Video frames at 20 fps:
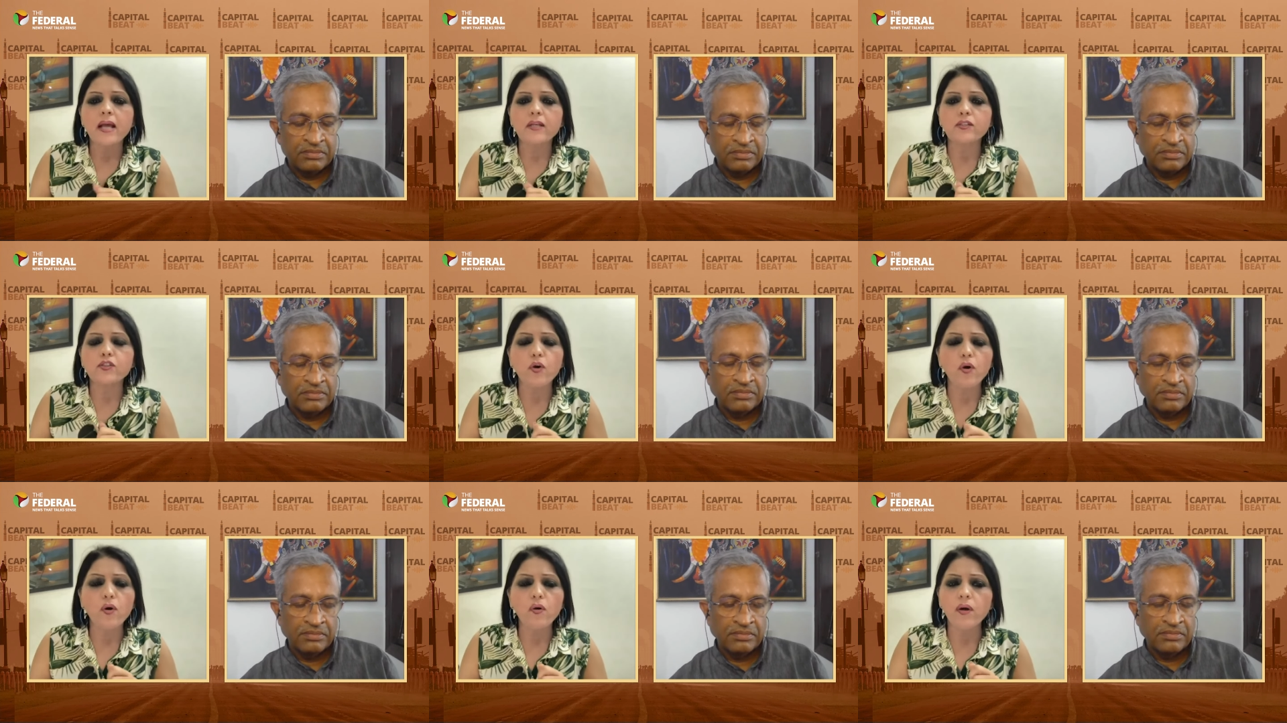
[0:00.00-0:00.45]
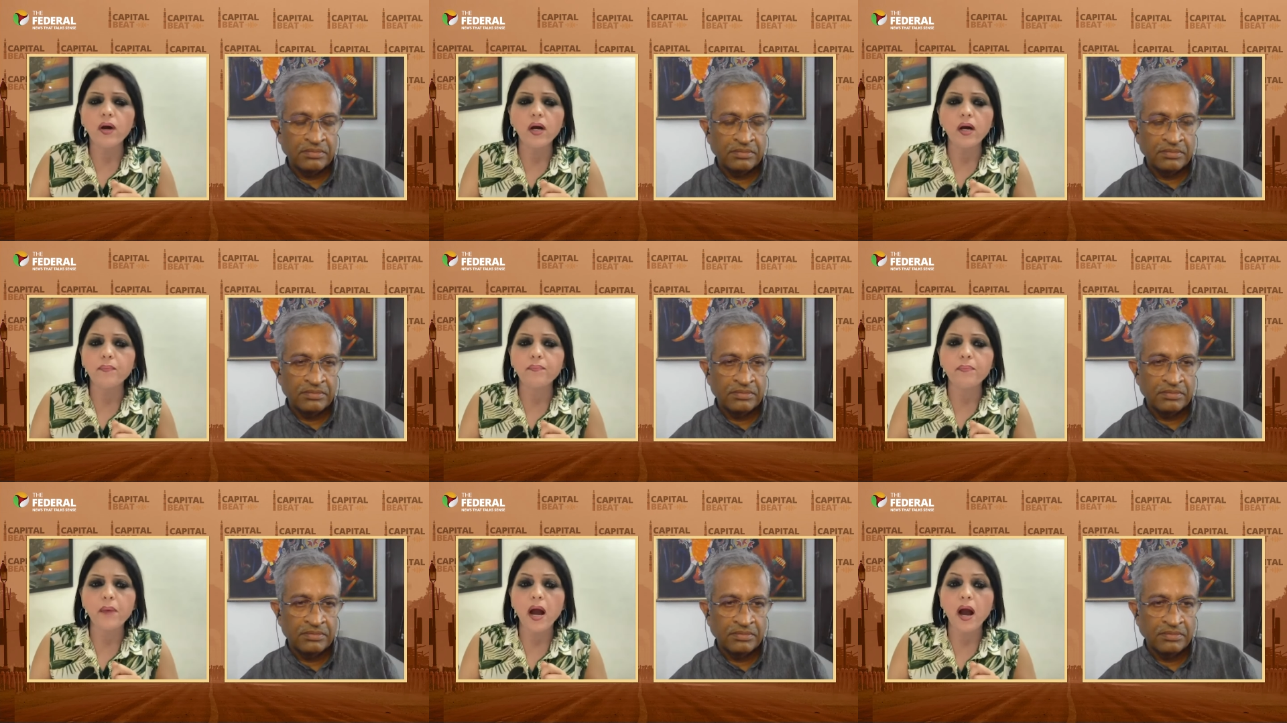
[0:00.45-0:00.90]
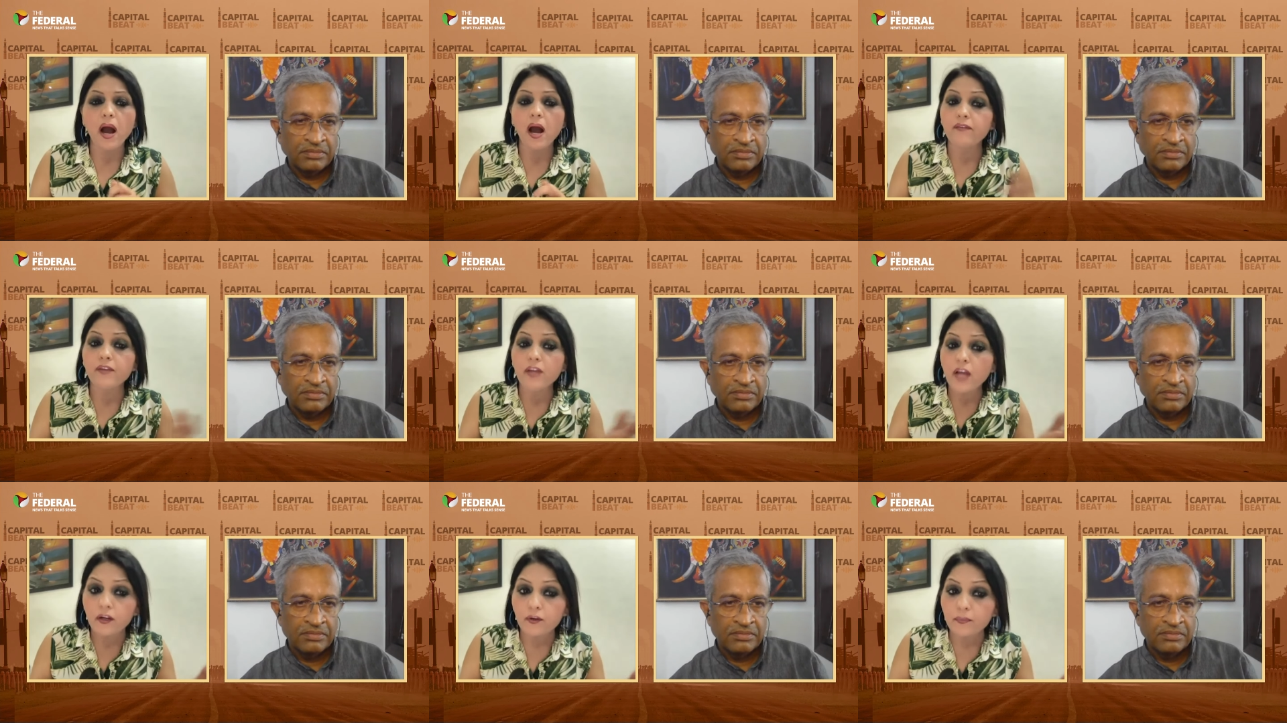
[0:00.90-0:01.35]
Speaker 1: So, uh, are
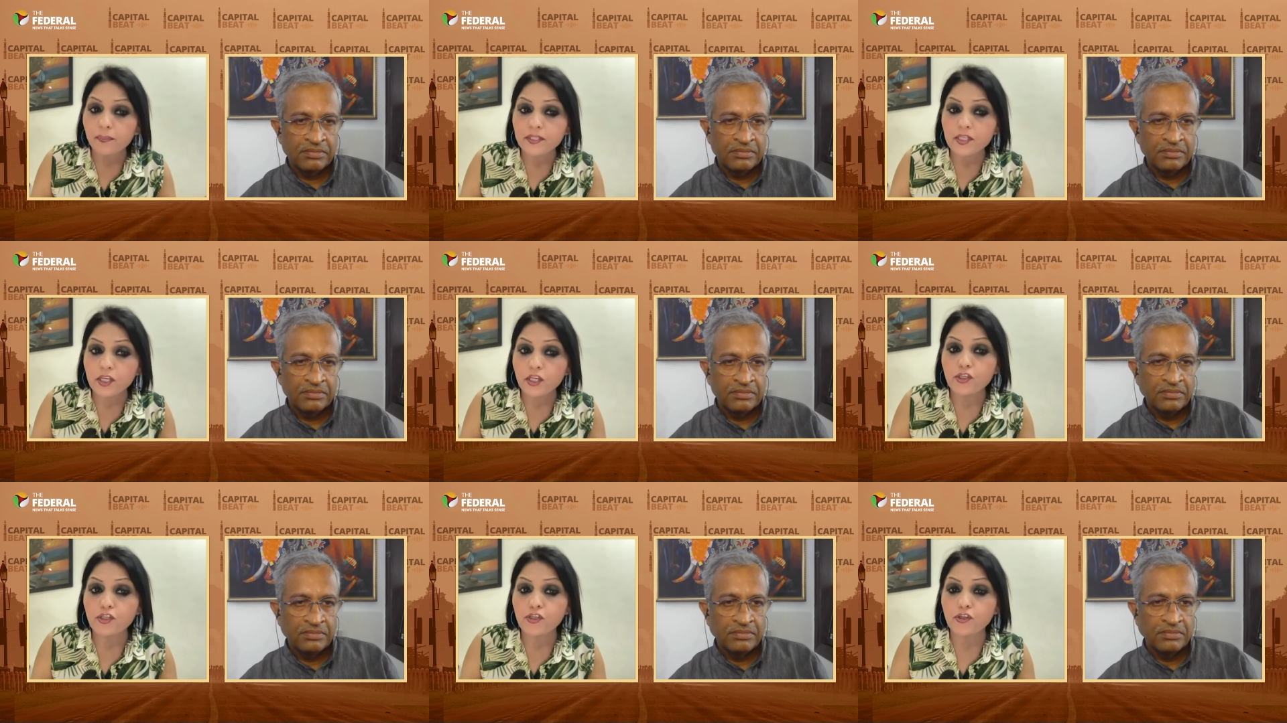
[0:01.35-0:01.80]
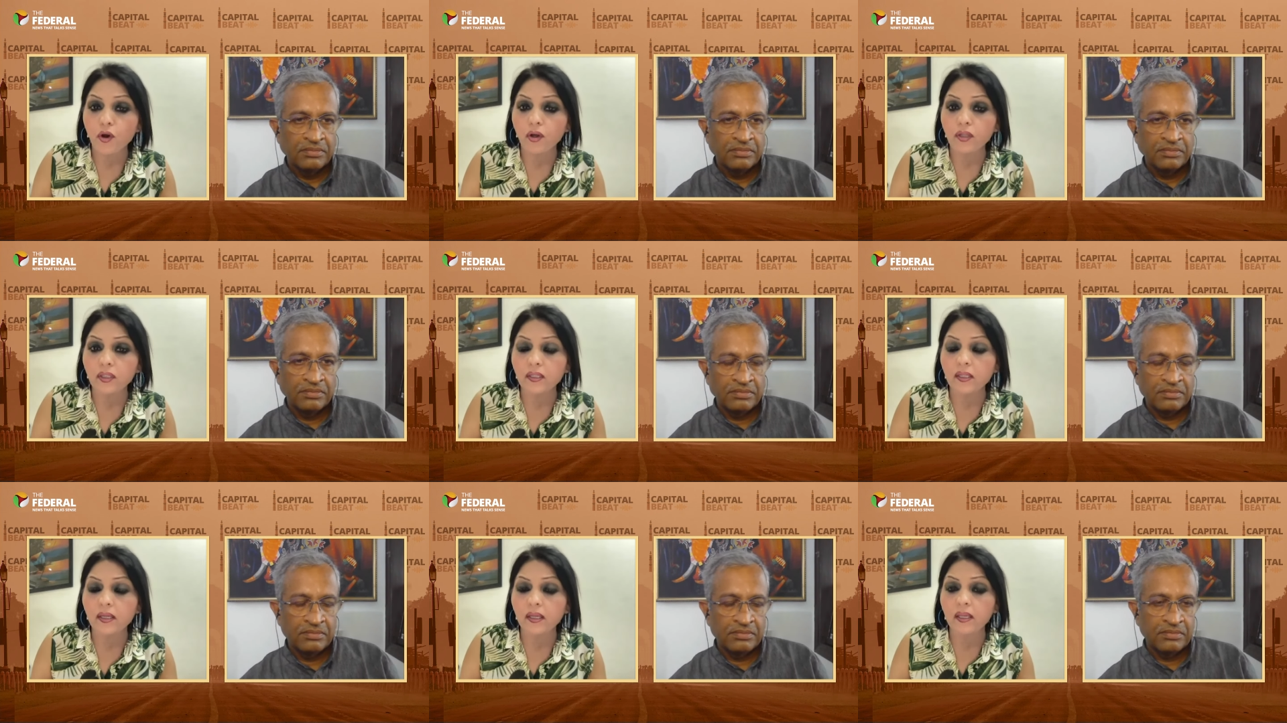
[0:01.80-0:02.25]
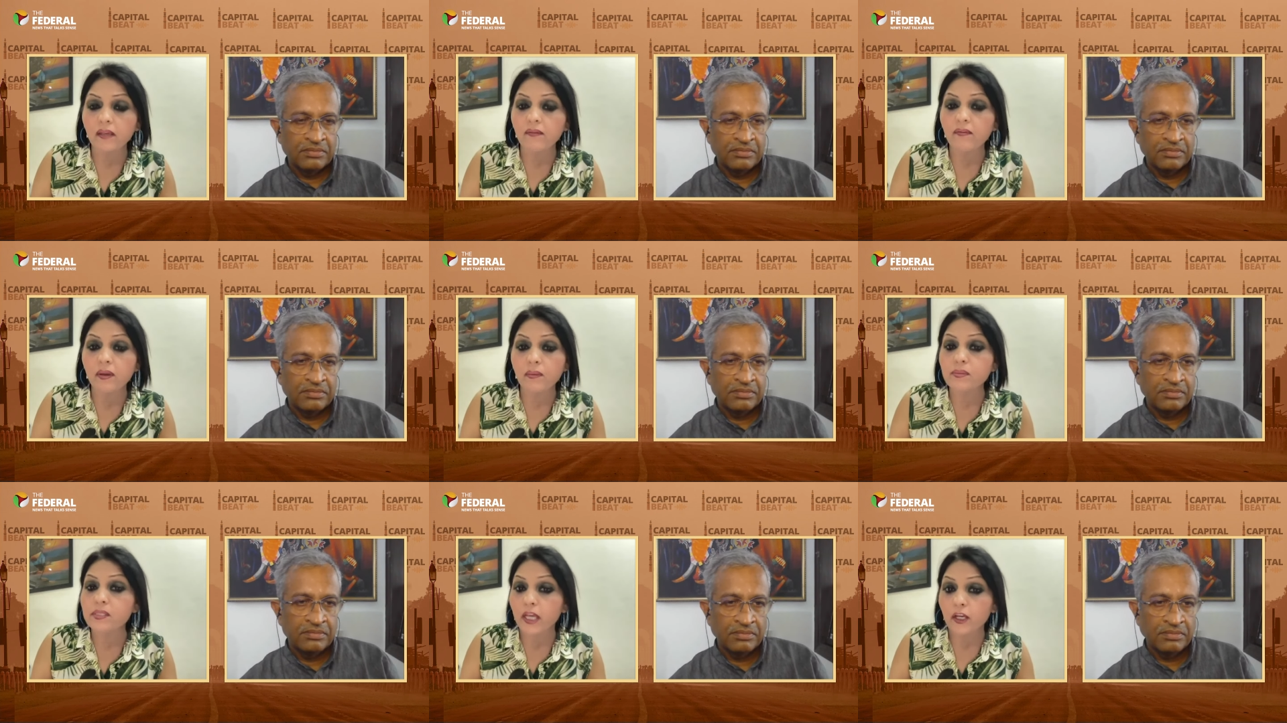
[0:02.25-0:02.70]
we 100% sure that the
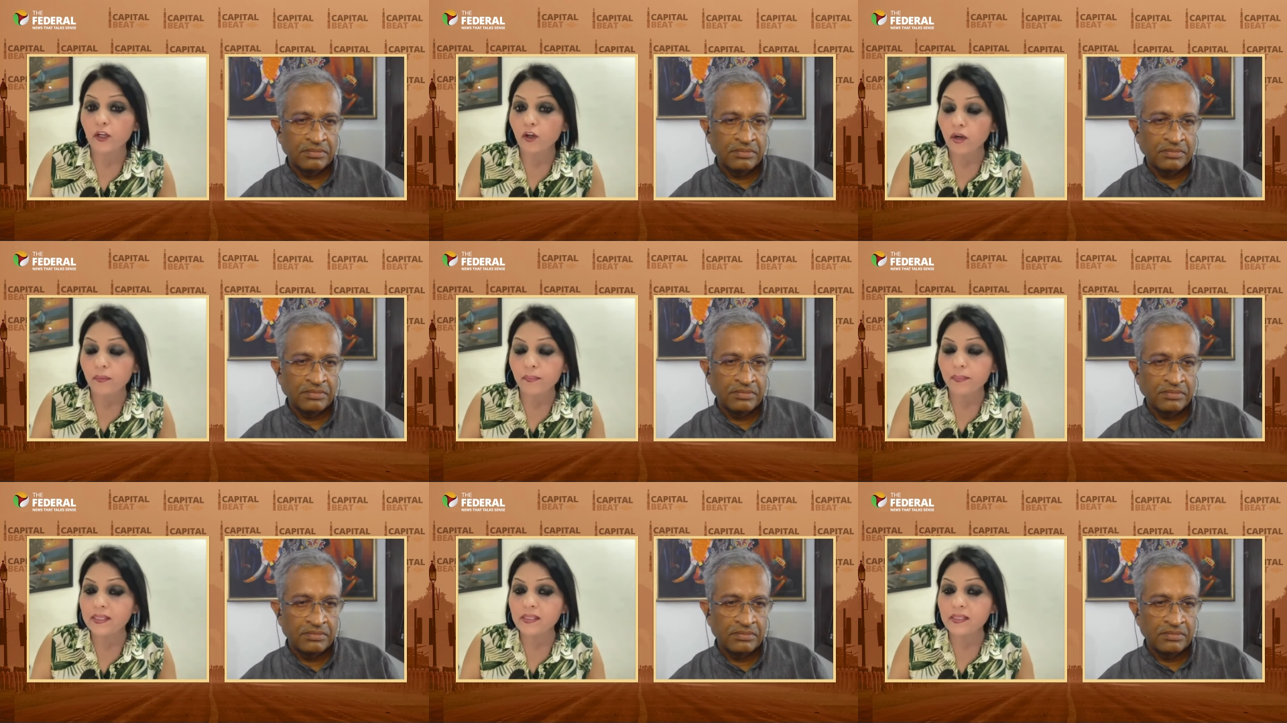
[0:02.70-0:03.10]
EVMs cannot